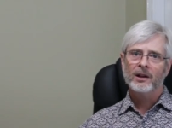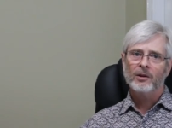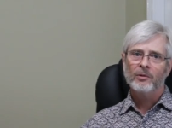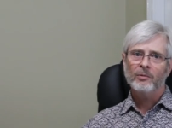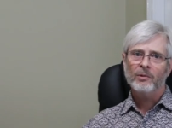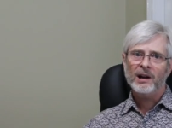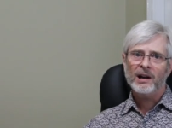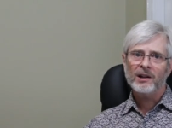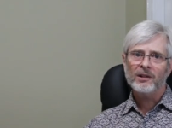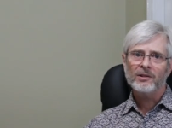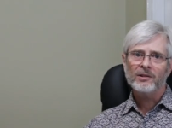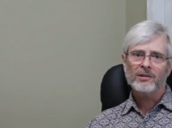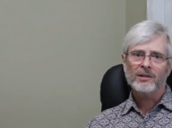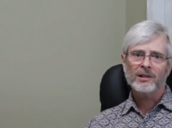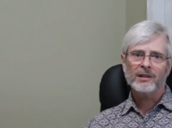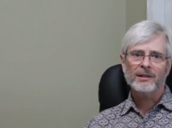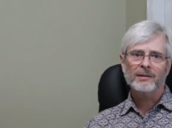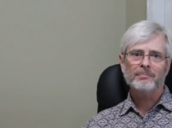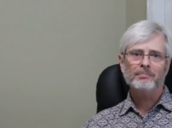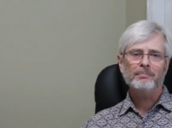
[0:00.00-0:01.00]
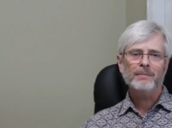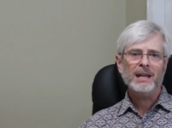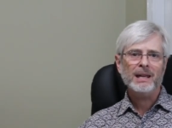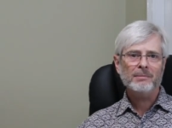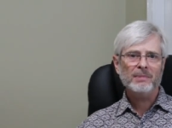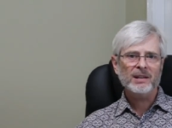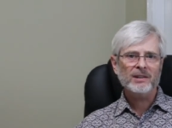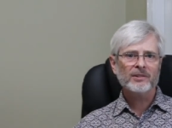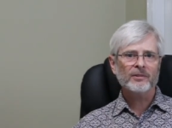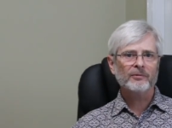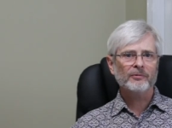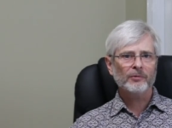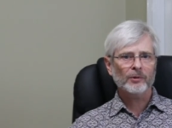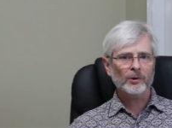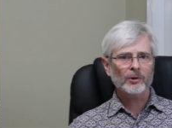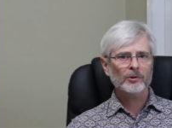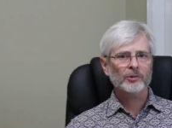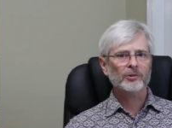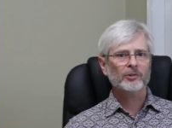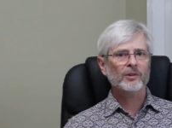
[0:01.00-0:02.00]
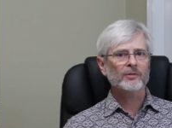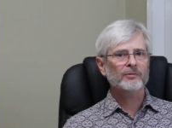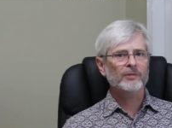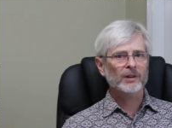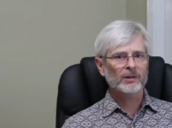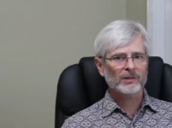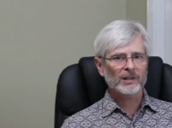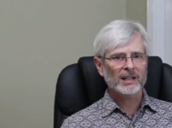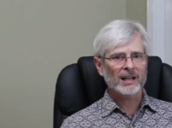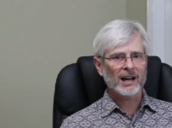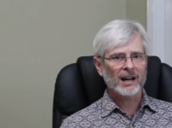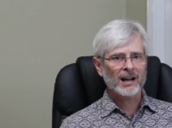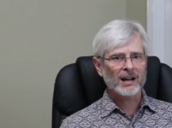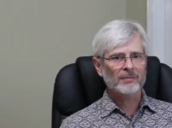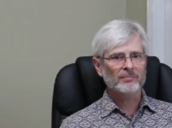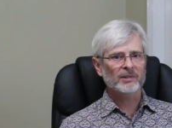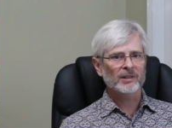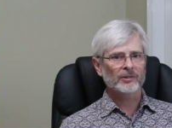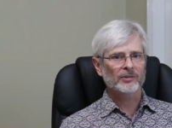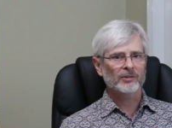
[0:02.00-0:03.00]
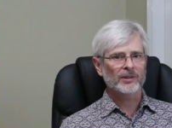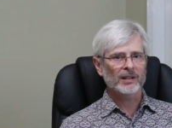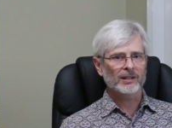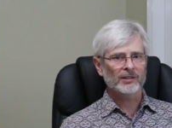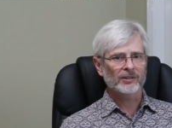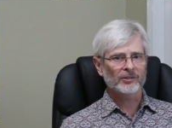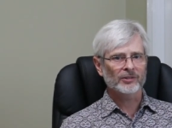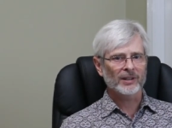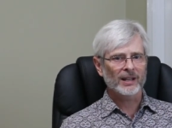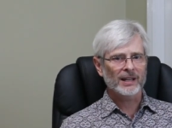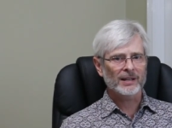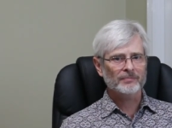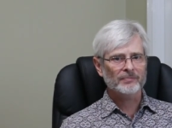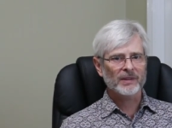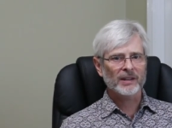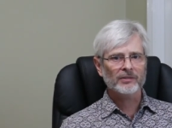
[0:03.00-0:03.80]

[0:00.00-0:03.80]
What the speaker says: Well, maybe the first fairly obvious thing to say